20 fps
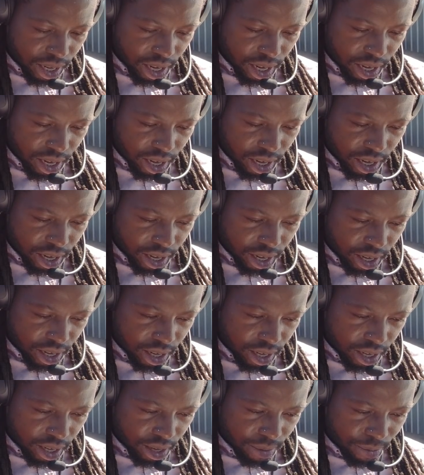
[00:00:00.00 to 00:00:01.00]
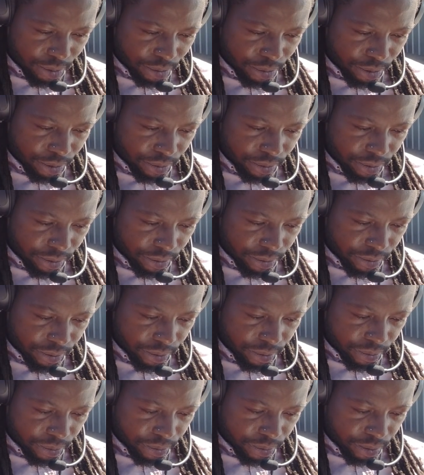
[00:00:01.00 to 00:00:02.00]
Boom, boom, boom,
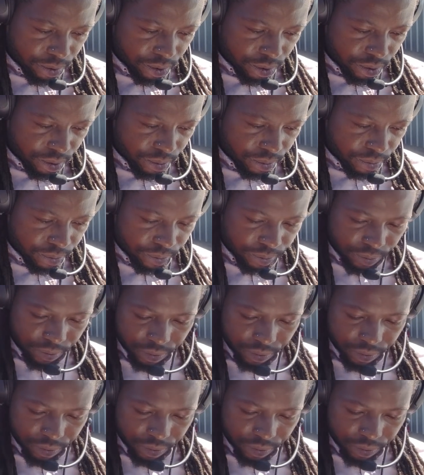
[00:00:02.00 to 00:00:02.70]
boom, boom.